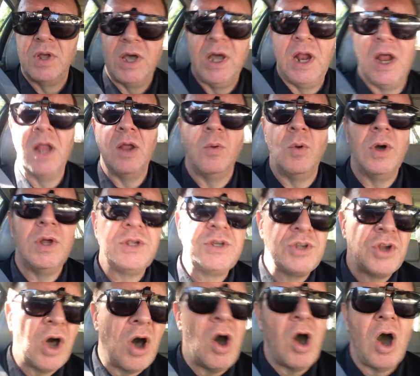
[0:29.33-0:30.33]
In other words,
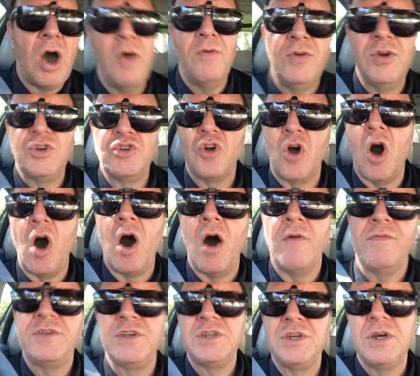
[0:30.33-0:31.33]
no
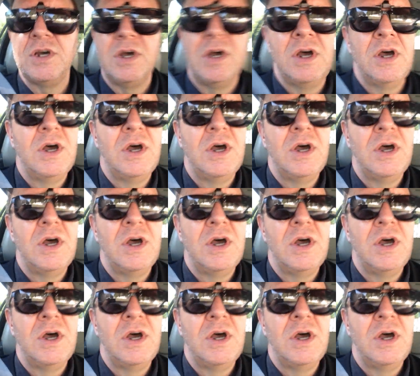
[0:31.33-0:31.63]
overdrafts,